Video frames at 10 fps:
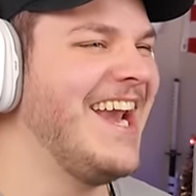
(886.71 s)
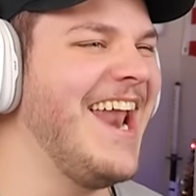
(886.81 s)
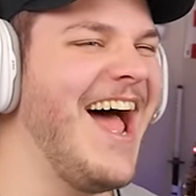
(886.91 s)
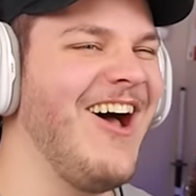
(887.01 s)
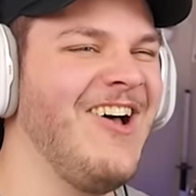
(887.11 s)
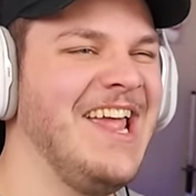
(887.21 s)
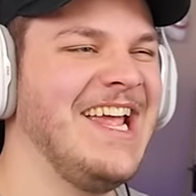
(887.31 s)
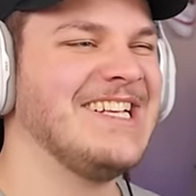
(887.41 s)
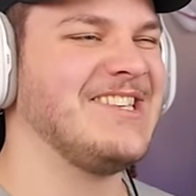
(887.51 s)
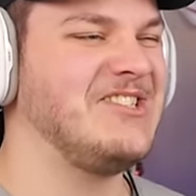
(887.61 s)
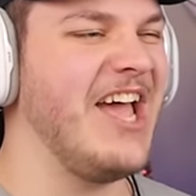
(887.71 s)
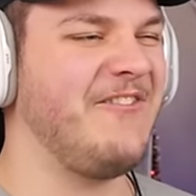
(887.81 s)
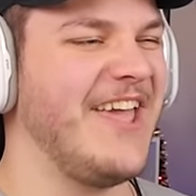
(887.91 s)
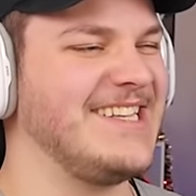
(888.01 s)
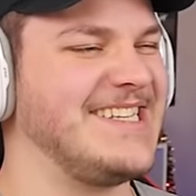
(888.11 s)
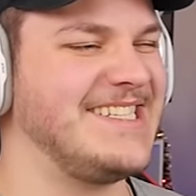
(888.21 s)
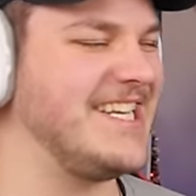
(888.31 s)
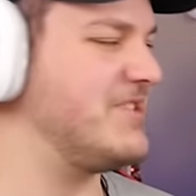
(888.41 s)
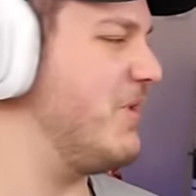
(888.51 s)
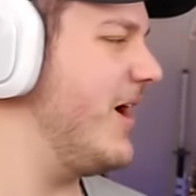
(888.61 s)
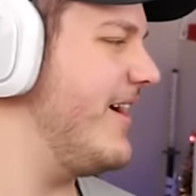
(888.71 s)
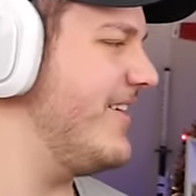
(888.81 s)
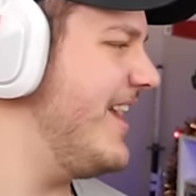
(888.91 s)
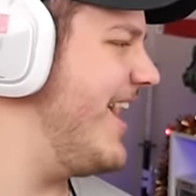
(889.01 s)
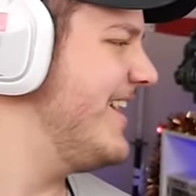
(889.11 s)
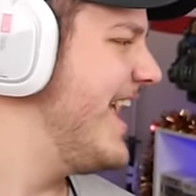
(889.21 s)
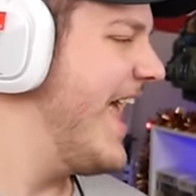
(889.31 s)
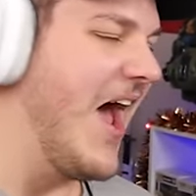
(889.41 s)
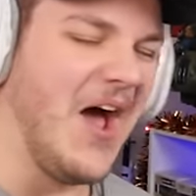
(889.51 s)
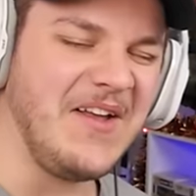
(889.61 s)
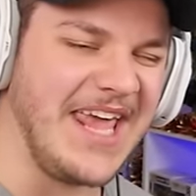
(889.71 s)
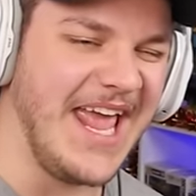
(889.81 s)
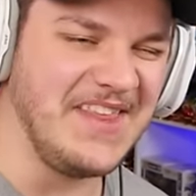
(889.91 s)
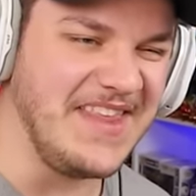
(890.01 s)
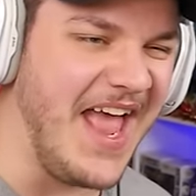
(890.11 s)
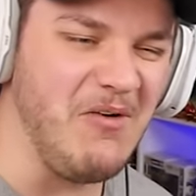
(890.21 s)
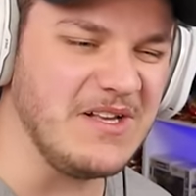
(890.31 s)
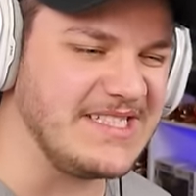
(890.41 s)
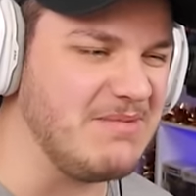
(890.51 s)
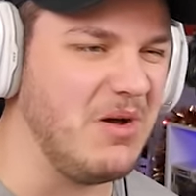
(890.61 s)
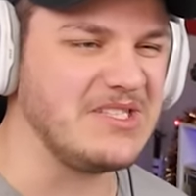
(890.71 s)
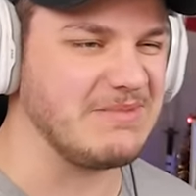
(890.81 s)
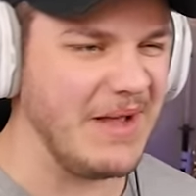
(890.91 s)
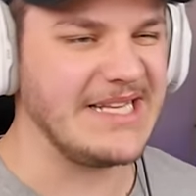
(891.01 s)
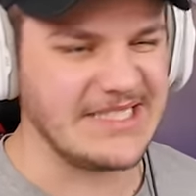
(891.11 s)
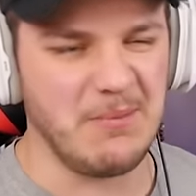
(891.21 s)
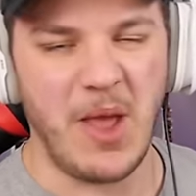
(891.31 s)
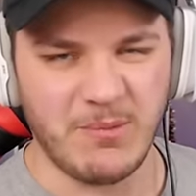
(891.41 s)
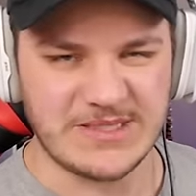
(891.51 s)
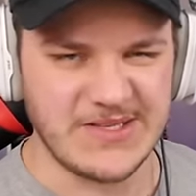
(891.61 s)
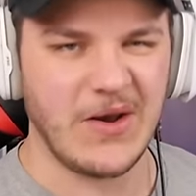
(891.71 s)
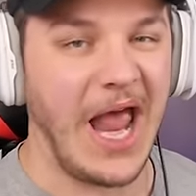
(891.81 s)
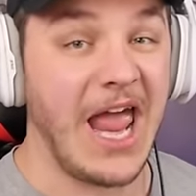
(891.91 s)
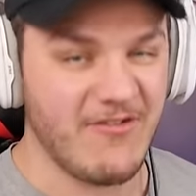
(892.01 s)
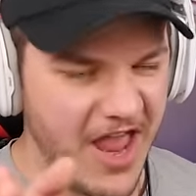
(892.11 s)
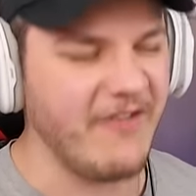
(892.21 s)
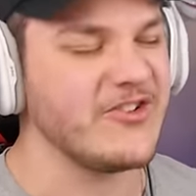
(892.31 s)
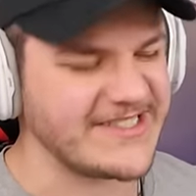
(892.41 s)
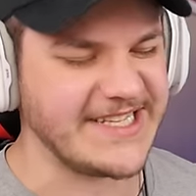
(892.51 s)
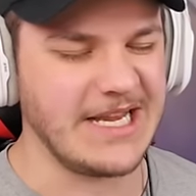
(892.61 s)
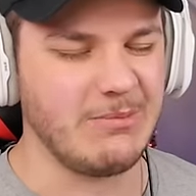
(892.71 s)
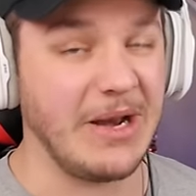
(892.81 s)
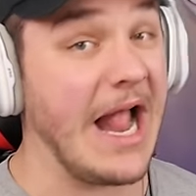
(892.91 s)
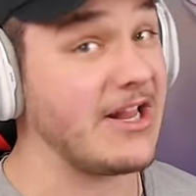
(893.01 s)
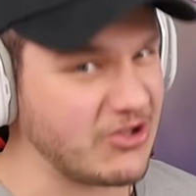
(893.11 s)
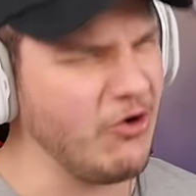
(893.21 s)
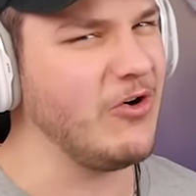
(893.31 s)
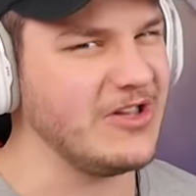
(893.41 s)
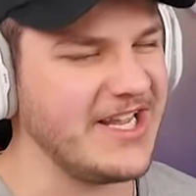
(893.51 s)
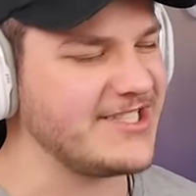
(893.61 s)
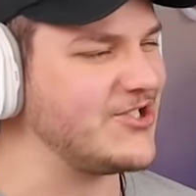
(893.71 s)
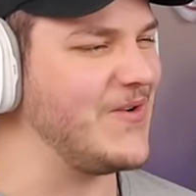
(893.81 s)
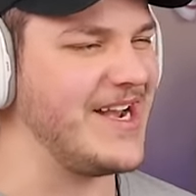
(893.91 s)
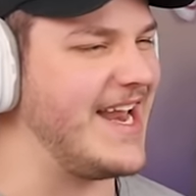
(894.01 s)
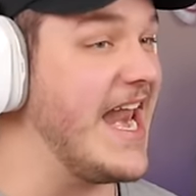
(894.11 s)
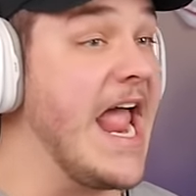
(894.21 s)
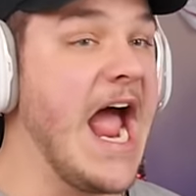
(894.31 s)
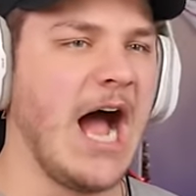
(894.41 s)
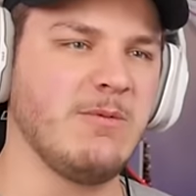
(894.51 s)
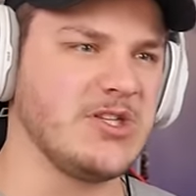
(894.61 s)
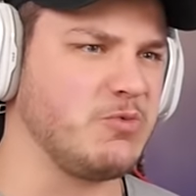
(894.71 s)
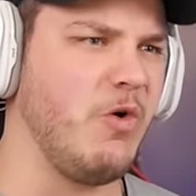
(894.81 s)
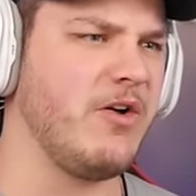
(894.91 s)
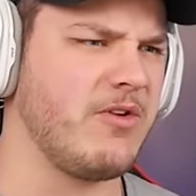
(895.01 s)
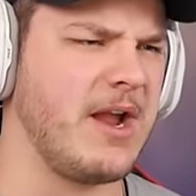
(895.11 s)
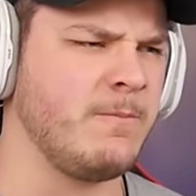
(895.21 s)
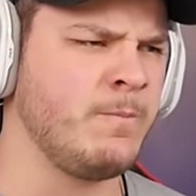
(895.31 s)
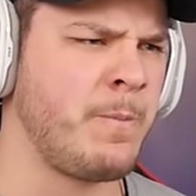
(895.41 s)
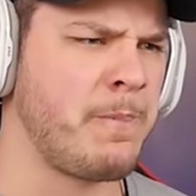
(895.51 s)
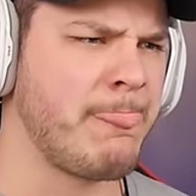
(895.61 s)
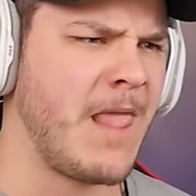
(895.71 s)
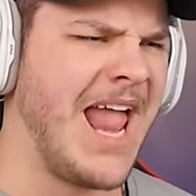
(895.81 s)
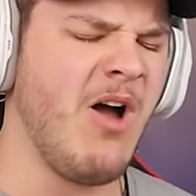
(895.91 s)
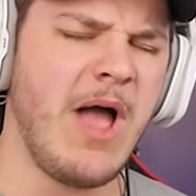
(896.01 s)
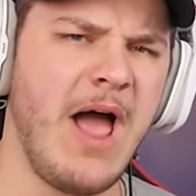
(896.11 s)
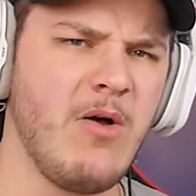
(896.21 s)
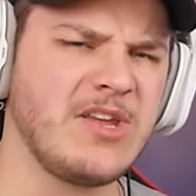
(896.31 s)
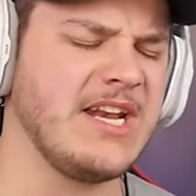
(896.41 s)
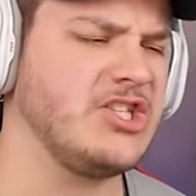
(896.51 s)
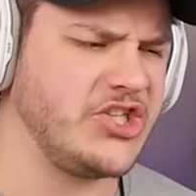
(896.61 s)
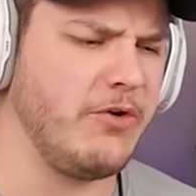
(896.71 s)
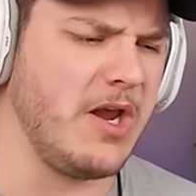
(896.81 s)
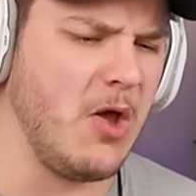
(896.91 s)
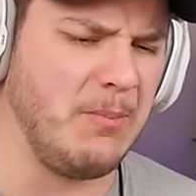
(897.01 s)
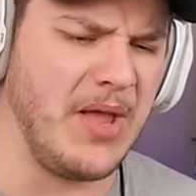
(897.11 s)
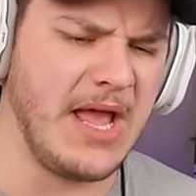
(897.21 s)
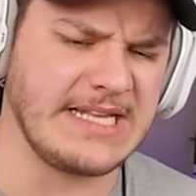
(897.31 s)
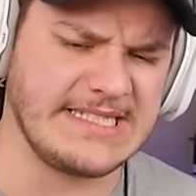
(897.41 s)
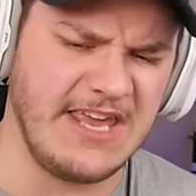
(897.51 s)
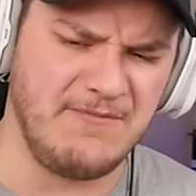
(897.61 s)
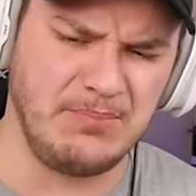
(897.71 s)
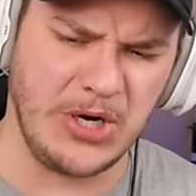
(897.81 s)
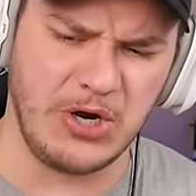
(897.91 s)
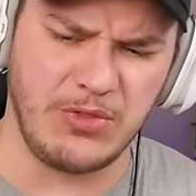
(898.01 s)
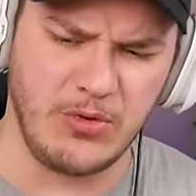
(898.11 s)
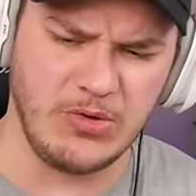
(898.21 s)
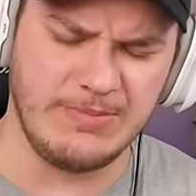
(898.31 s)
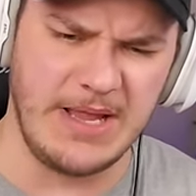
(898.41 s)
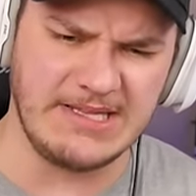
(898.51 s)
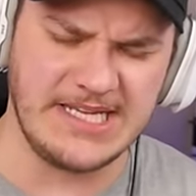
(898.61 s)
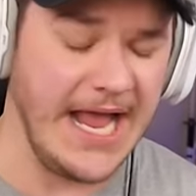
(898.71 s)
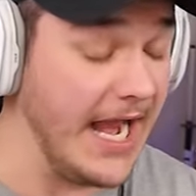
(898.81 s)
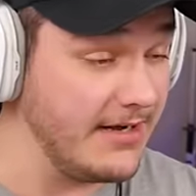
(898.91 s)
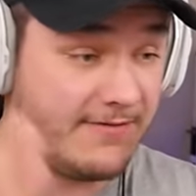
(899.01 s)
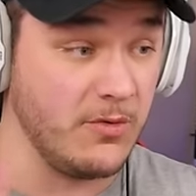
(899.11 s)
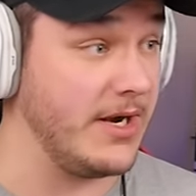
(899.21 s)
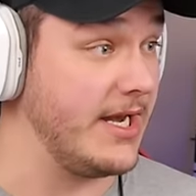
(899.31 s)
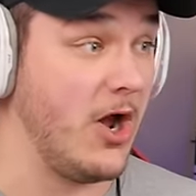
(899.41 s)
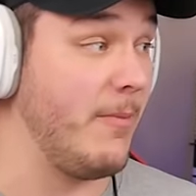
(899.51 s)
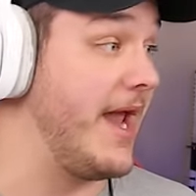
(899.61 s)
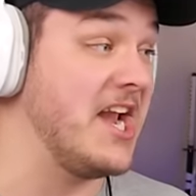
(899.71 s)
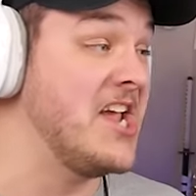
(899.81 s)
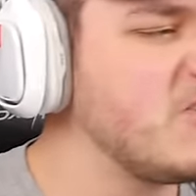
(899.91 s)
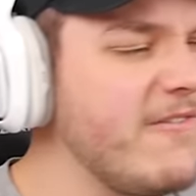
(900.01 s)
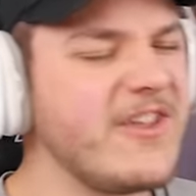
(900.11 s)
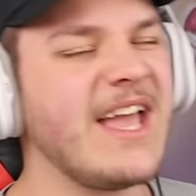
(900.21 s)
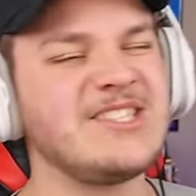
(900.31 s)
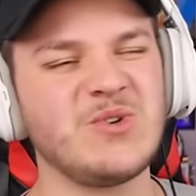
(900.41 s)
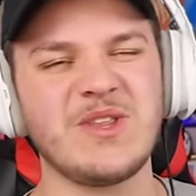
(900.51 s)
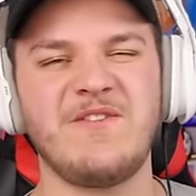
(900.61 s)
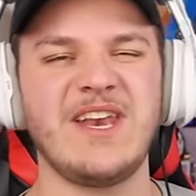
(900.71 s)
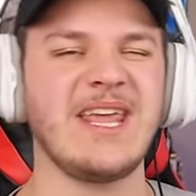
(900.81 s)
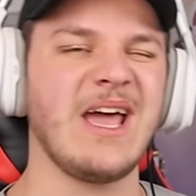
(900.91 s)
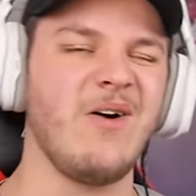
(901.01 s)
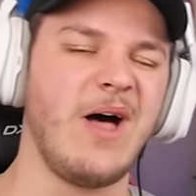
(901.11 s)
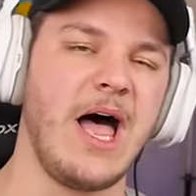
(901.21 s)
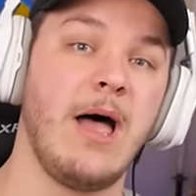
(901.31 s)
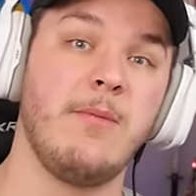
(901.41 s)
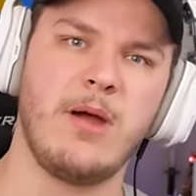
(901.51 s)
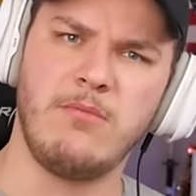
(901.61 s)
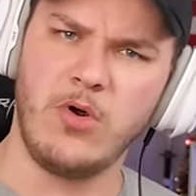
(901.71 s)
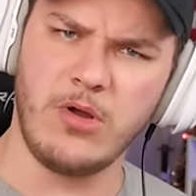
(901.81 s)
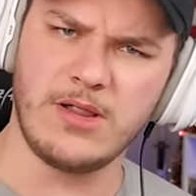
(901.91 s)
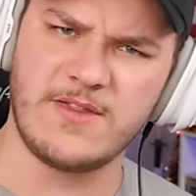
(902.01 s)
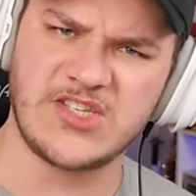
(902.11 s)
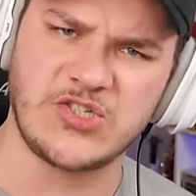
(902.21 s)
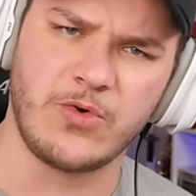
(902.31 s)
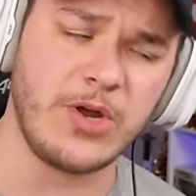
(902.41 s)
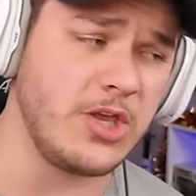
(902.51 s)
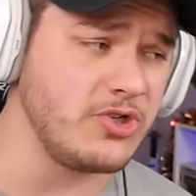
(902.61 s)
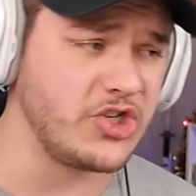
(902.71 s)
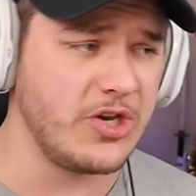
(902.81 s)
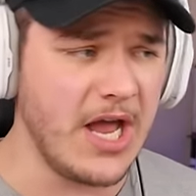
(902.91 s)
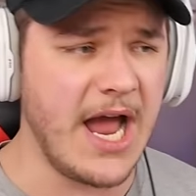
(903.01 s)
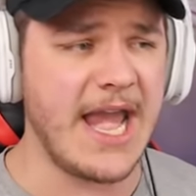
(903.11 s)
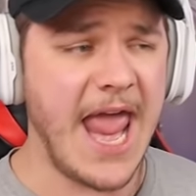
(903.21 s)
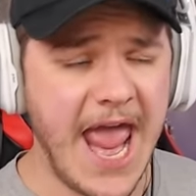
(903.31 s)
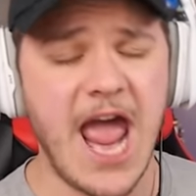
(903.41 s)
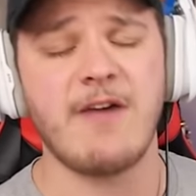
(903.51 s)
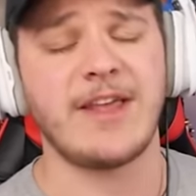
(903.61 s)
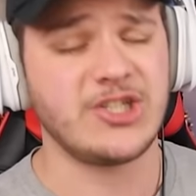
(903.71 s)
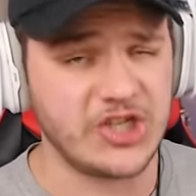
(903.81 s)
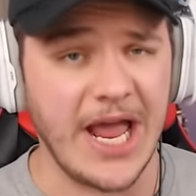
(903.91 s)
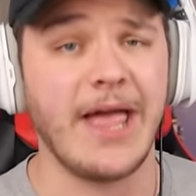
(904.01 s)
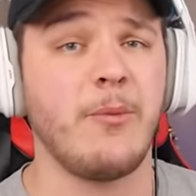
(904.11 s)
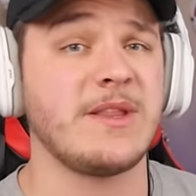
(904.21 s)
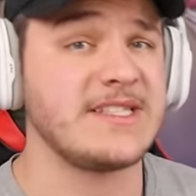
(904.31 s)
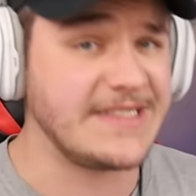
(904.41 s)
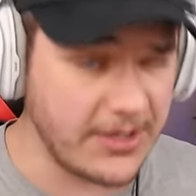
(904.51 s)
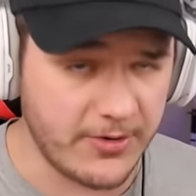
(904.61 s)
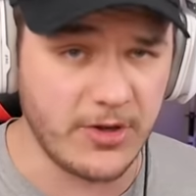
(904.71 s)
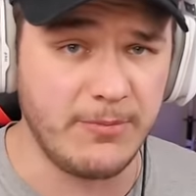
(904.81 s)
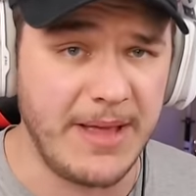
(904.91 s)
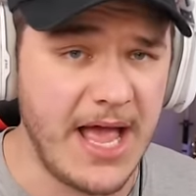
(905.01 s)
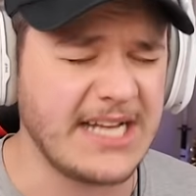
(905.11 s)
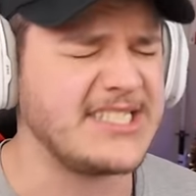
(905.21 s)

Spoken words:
No! So Jeffy has to teach Mario. No! Okay, that was the most messed up episode I have ever seen, but I thoroughly enjoyed it. I'm just wondering, how can a Cheerio box give birth? Or, I don't even want to know, man. So hopefully you guys enjoyed the video. Moral of the story, you should not have a child with a cereal box.